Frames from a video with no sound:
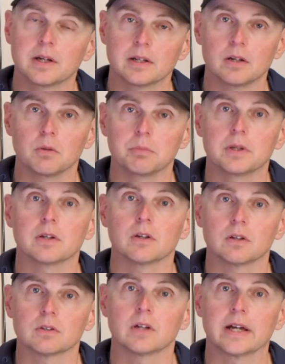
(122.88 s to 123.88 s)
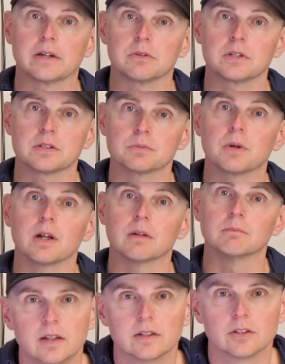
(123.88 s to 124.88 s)
it'll be a lot lighter as
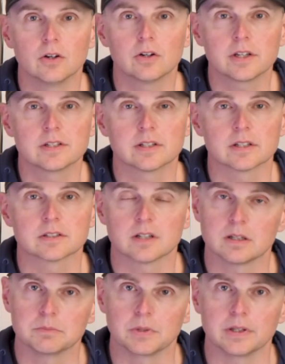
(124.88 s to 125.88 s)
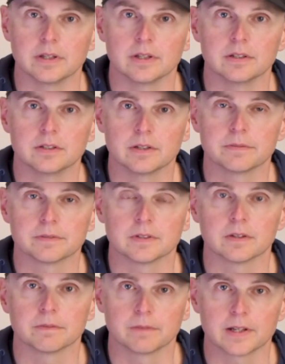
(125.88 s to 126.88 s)
well. The hockey sticks come in
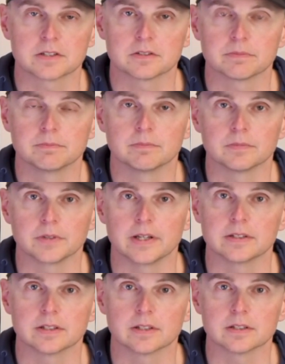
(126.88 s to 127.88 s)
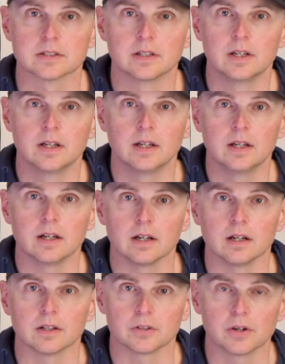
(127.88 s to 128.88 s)
different flex ratings.
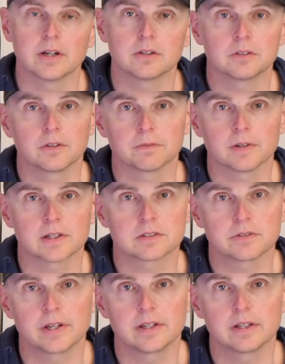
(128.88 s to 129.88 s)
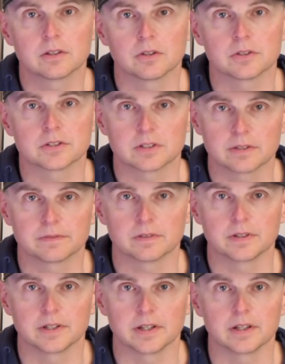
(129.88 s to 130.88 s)
The higher the flex rating, the
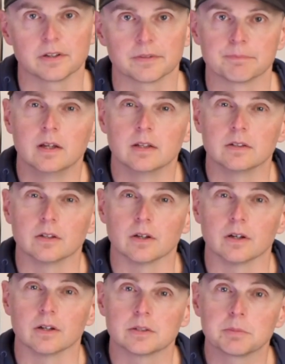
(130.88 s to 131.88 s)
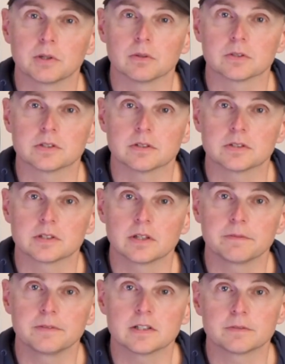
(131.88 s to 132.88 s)
stiffer it is. The typical
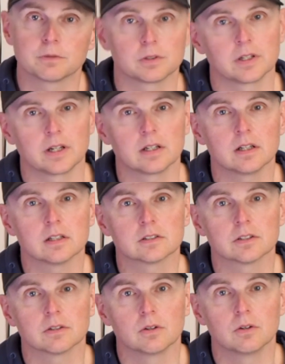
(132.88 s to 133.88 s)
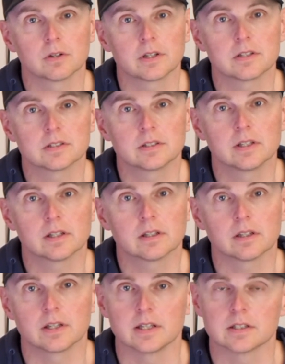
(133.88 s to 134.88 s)
stiffness for an adult hockey
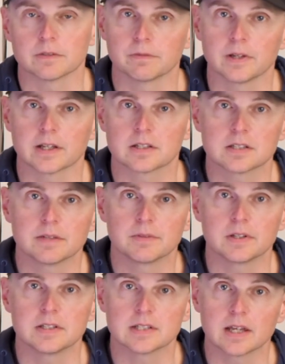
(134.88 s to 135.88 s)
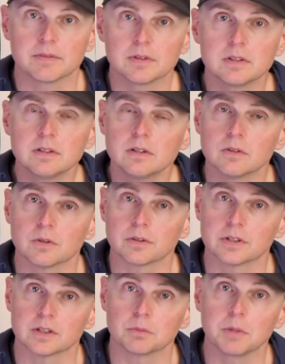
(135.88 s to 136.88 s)
stick is a flex 77 or
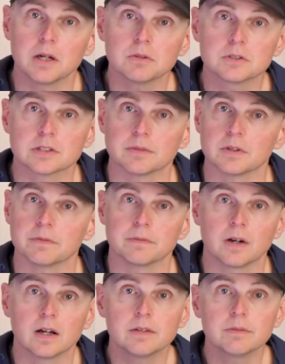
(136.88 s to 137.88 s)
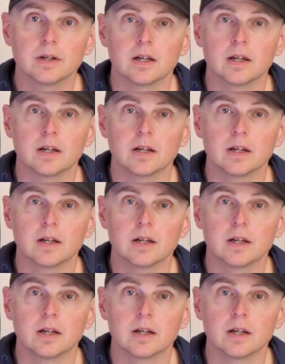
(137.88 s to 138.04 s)
thereabout, 75.